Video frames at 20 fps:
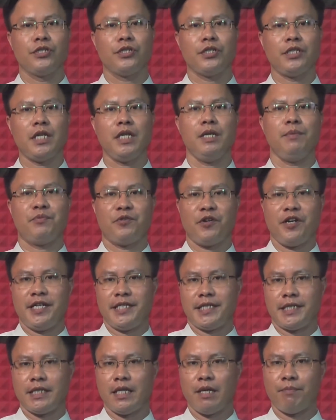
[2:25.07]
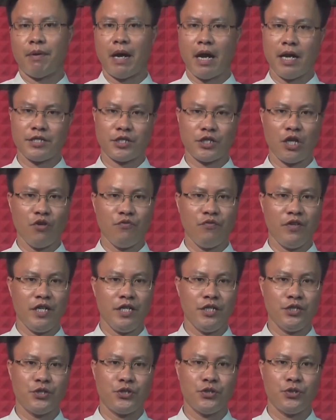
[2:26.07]
celebrate the
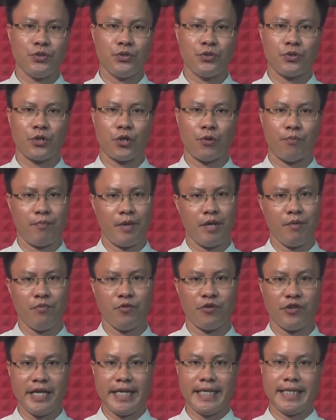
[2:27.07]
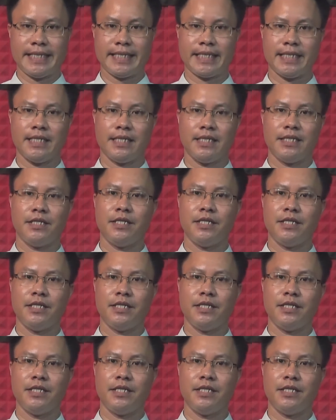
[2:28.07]
Passover to commemorate